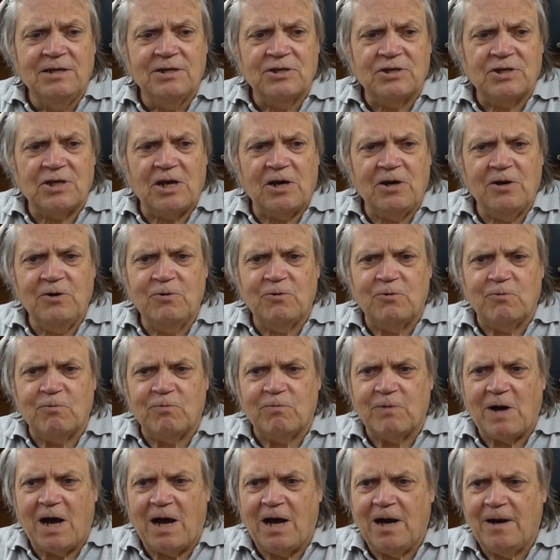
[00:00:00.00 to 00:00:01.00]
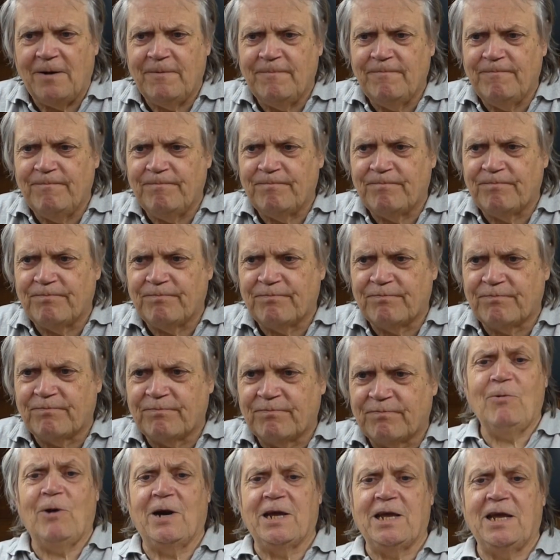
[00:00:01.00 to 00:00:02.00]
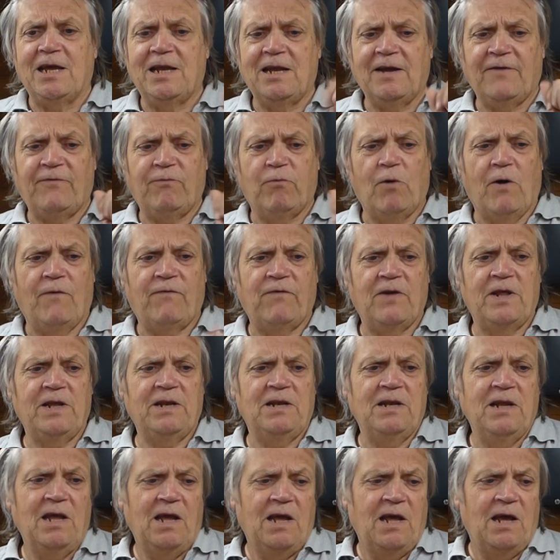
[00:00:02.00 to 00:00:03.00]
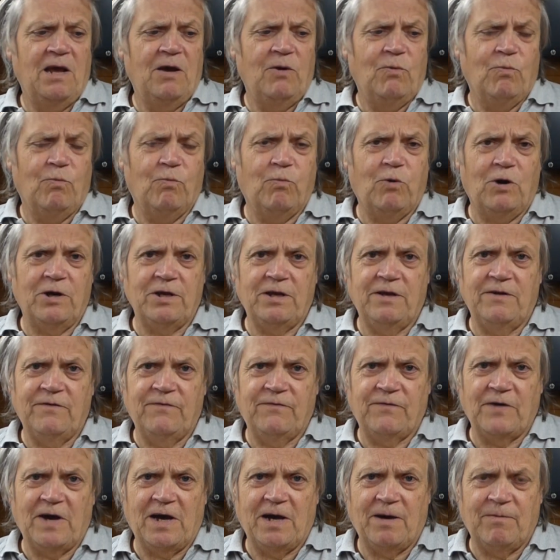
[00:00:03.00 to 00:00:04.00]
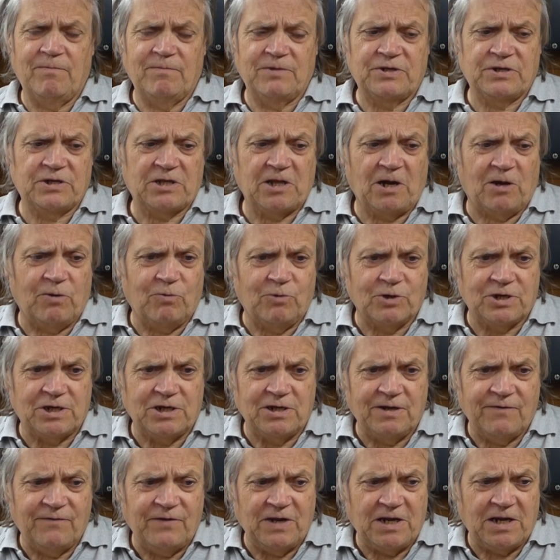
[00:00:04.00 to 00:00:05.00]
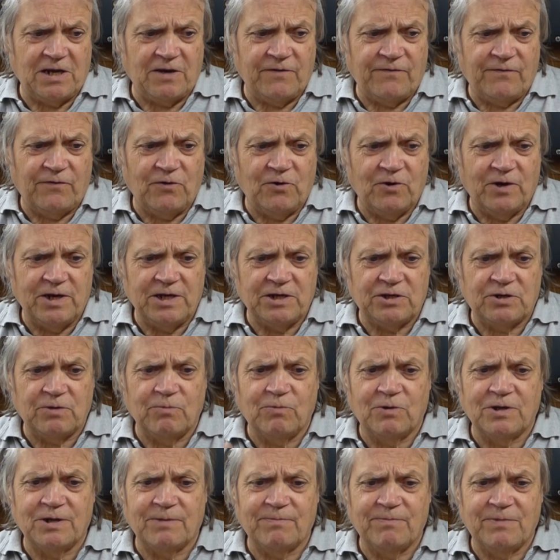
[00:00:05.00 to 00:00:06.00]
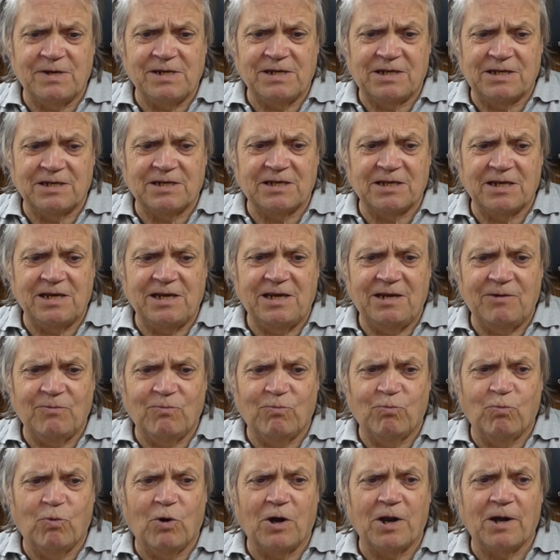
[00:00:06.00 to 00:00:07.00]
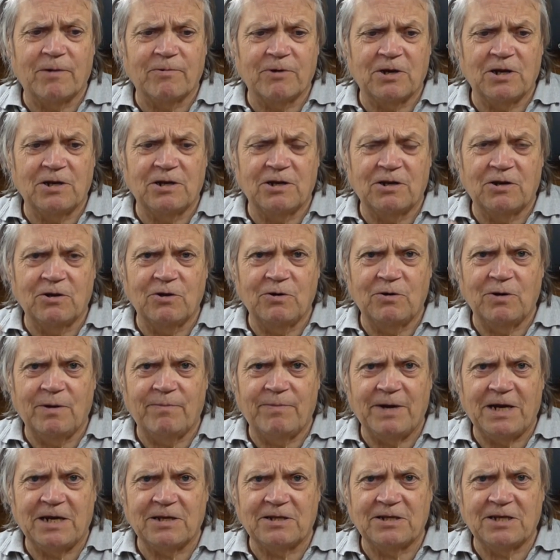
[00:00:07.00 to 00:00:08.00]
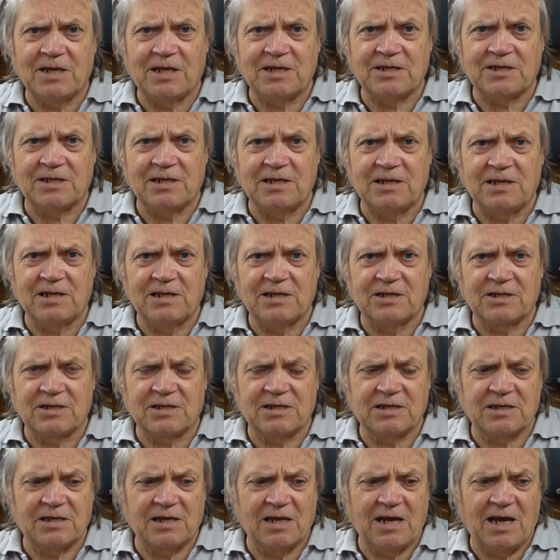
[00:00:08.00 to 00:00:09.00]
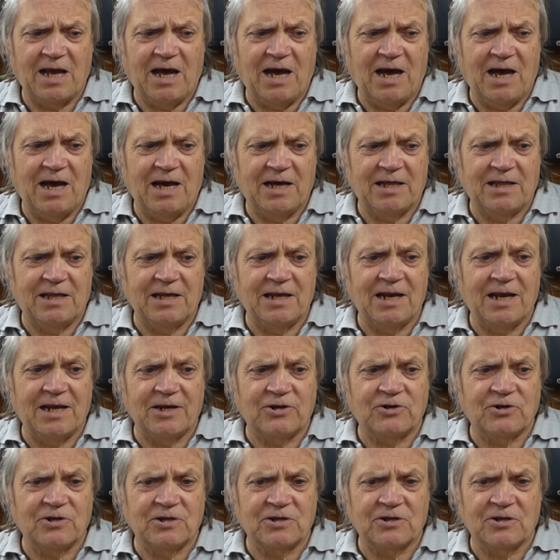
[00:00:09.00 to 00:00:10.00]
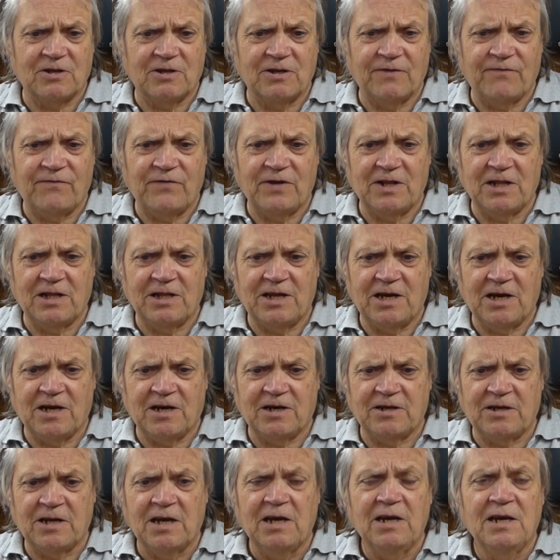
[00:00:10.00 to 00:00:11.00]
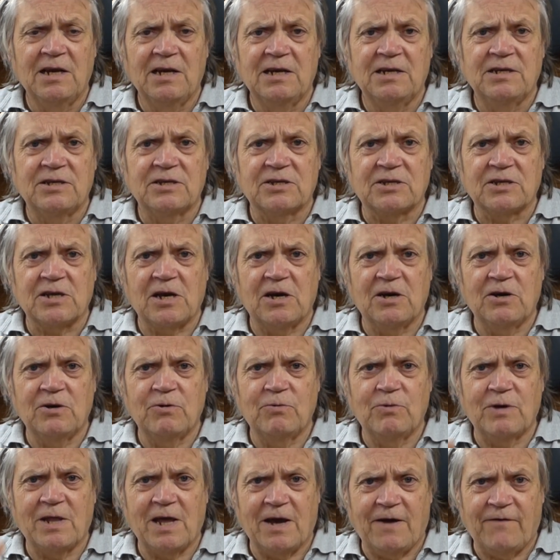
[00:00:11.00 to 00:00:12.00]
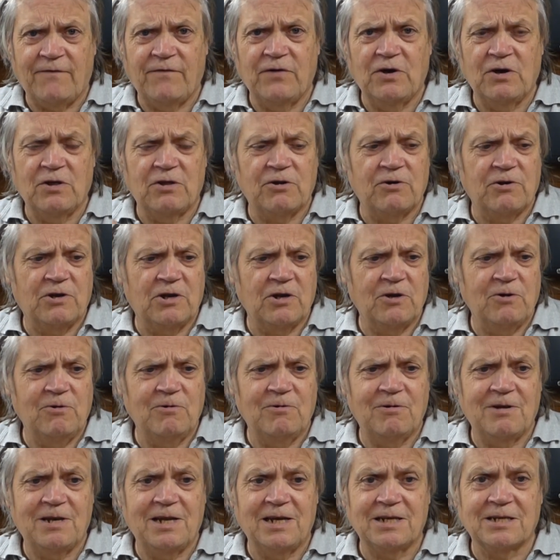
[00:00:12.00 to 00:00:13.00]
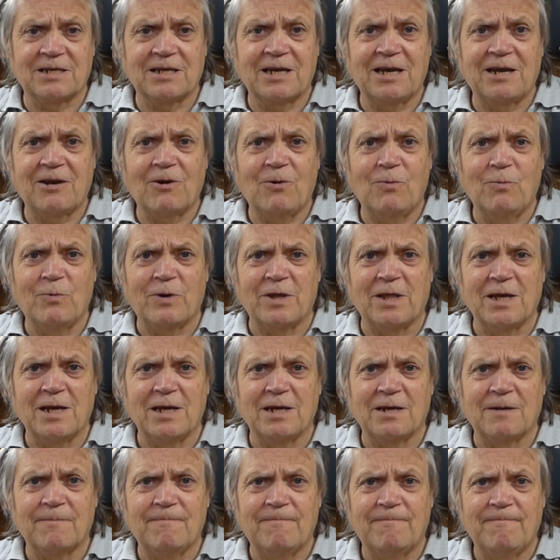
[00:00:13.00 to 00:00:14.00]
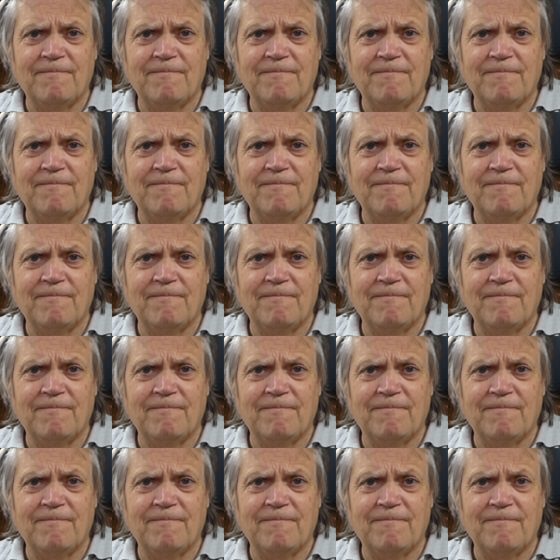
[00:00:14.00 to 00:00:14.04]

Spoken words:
So anyway, enough waffling. What you've start watching the video for is you want me to see what I'm going to do about testing this the electrics on the Fiddle Yard. So without further ado, let's get on with it.